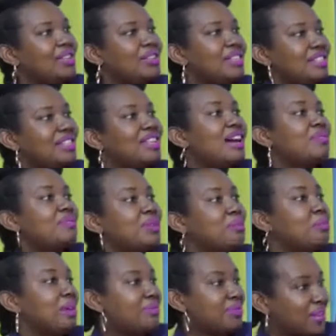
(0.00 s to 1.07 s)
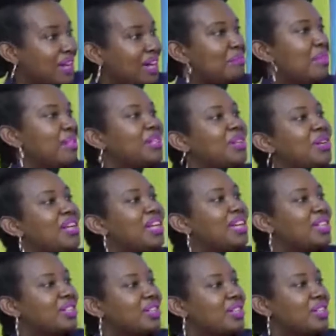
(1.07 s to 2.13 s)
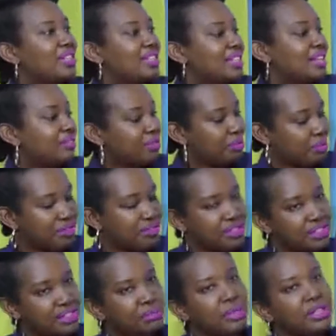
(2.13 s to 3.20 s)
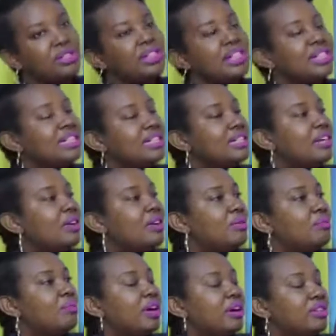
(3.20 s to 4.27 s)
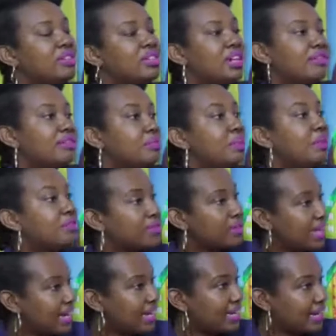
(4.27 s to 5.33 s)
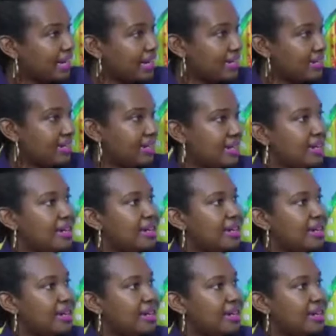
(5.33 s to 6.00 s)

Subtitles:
you'd still have to pay for garbage collection, you'd still have to pay for someone to clean the compound, you'd have to pay for a guard.